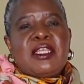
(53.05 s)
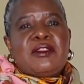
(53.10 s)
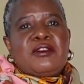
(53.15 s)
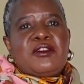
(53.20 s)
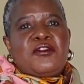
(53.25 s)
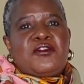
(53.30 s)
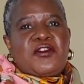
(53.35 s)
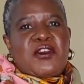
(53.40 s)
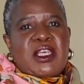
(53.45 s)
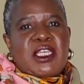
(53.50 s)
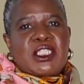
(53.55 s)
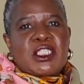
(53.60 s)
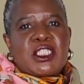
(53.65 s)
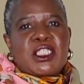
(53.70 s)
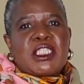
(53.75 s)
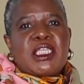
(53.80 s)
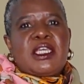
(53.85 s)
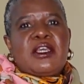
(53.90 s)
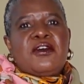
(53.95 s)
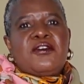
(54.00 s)
the
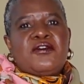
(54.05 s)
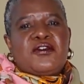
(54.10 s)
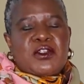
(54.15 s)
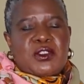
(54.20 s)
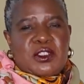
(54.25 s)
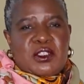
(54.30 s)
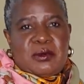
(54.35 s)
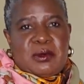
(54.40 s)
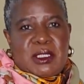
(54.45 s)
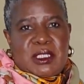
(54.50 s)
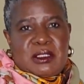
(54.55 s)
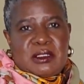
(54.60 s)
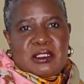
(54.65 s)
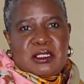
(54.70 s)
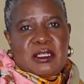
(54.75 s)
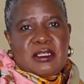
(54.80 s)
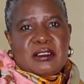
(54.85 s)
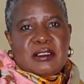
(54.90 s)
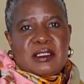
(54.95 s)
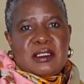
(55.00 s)
French
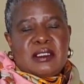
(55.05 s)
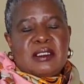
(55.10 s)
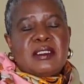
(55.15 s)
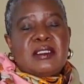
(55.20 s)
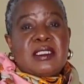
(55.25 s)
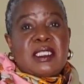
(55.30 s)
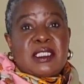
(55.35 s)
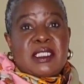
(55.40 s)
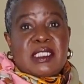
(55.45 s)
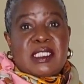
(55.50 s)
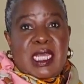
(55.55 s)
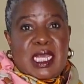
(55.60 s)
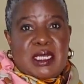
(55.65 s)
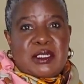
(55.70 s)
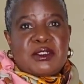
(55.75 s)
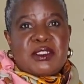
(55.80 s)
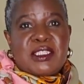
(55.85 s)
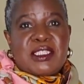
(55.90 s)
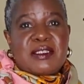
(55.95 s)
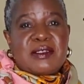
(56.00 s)
fundamentals, the
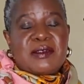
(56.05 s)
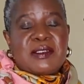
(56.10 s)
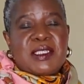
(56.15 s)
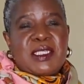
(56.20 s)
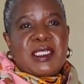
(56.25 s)
sound,